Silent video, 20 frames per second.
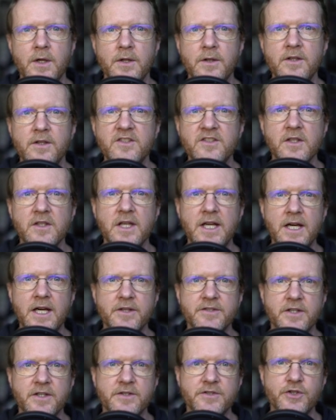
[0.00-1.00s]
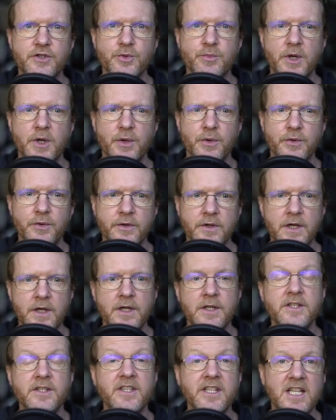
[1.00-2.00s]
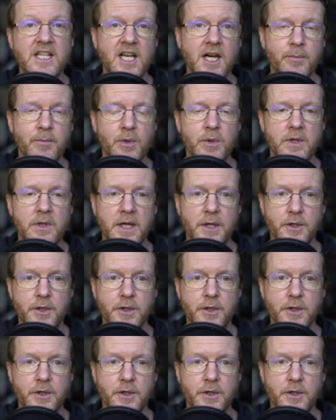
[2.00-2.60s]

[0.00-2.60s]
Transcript: This allows us to both decouple